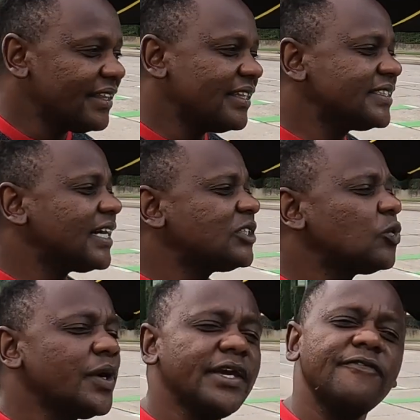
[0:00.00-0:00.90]
These are
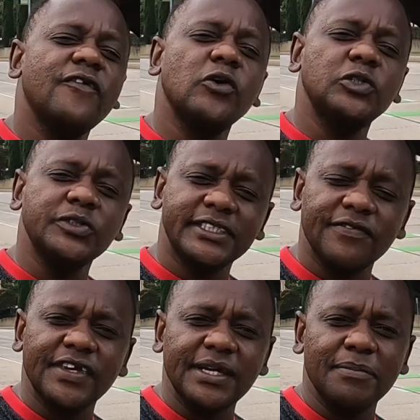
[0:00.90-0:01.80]
24 to
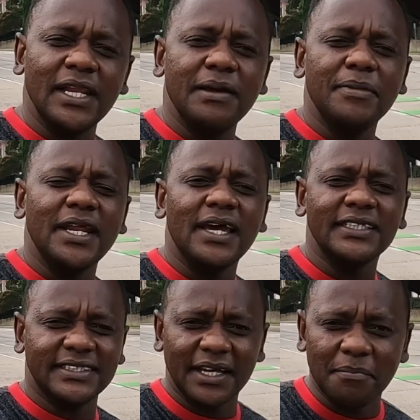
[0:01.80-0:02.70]
70 millimeter
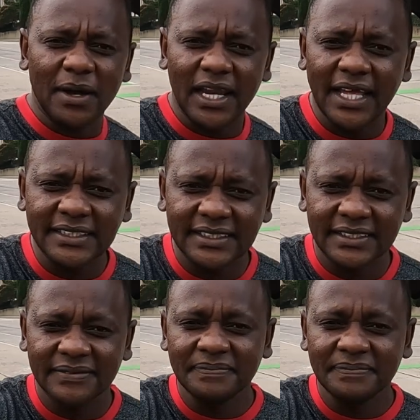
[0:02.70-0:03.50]
Sigma lens,